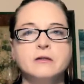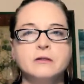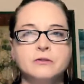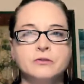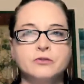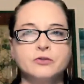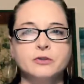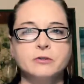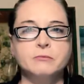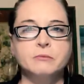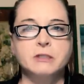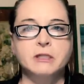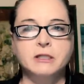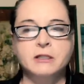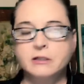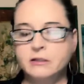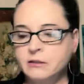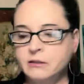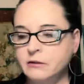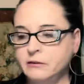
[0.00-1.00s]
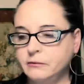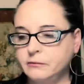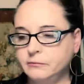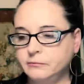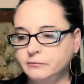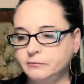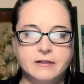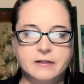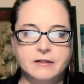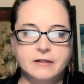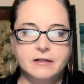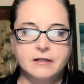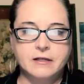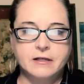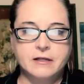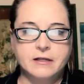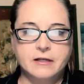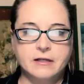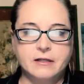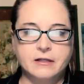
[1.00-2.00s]
Germany,
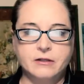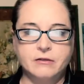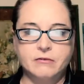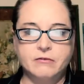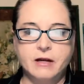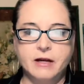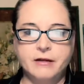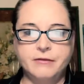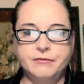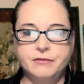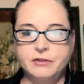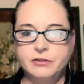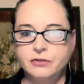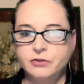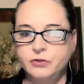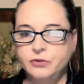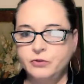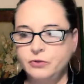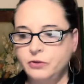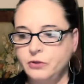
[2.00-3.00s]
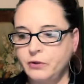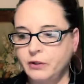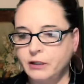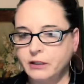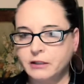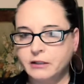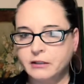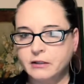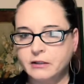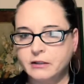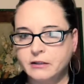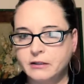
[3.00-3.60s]
and arrived in New York.